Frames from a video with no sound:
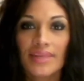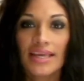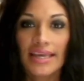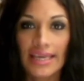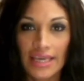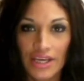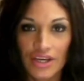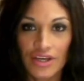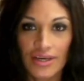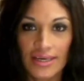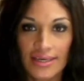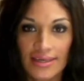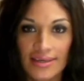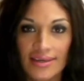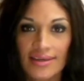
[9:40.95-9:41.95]
eat
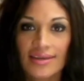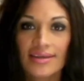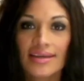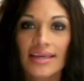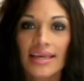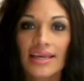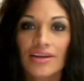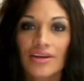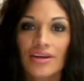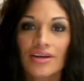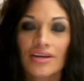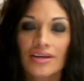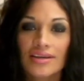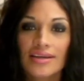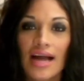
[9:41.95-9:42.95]
good, eat your
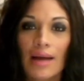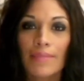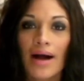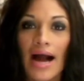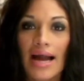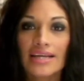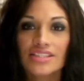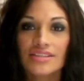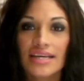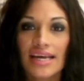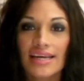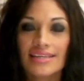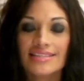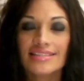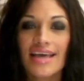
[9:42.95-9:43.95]
good
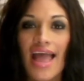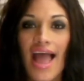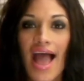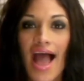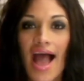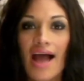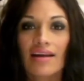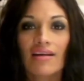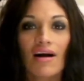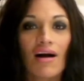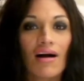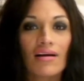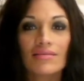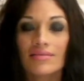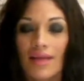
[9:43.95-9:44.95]
carbohydrates and
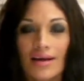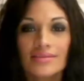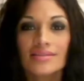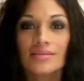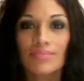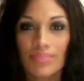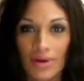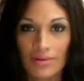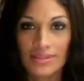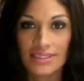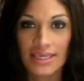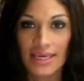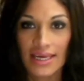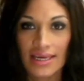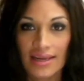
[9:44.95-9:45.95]
lots of
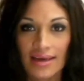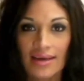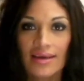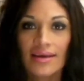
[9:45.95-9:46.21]
protein,